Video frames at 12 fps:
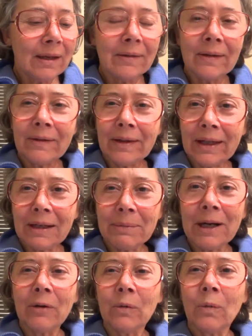The thing
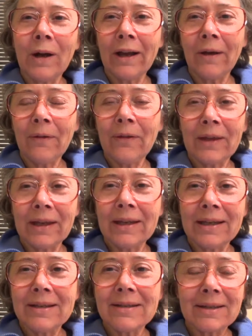about wealth
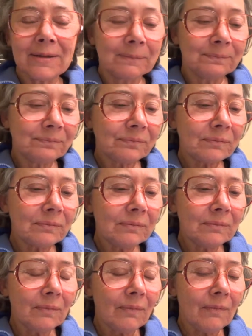is
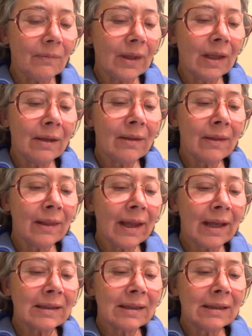
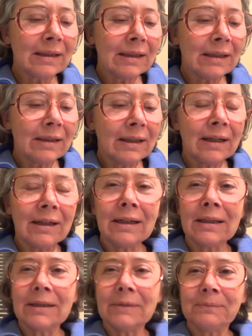that
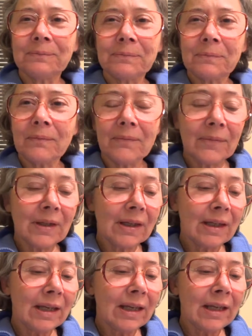um
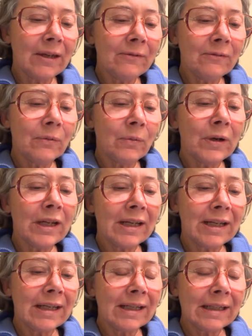If
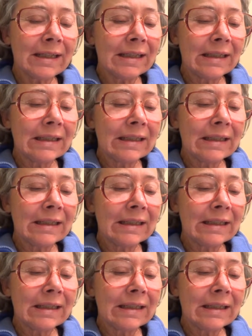we,